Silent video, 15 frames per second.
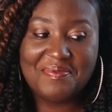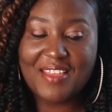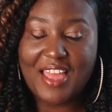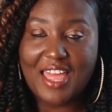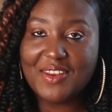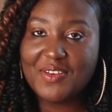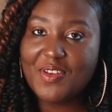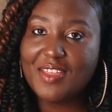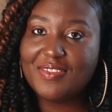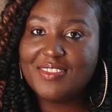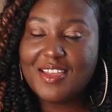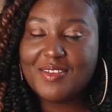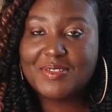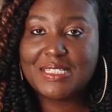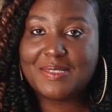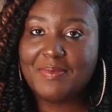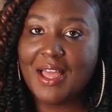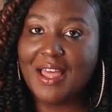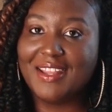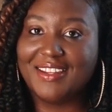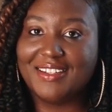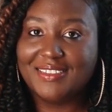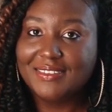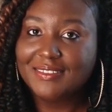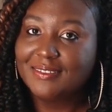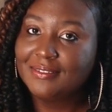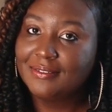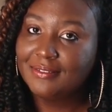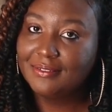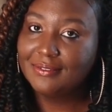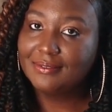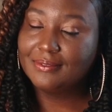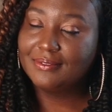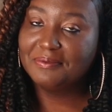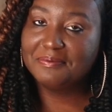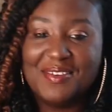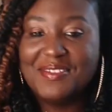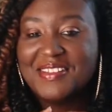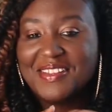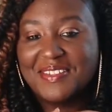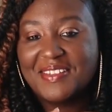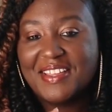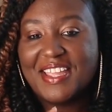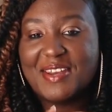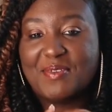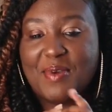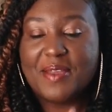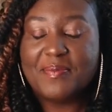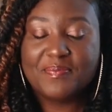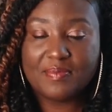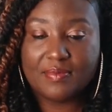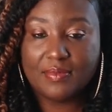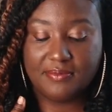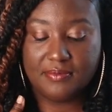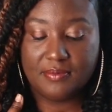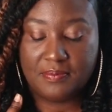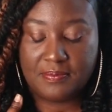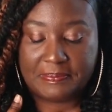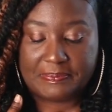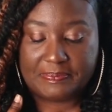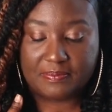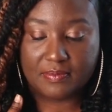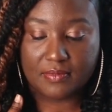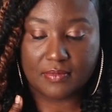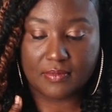I don't know if I was smiling. Anyway. Okay.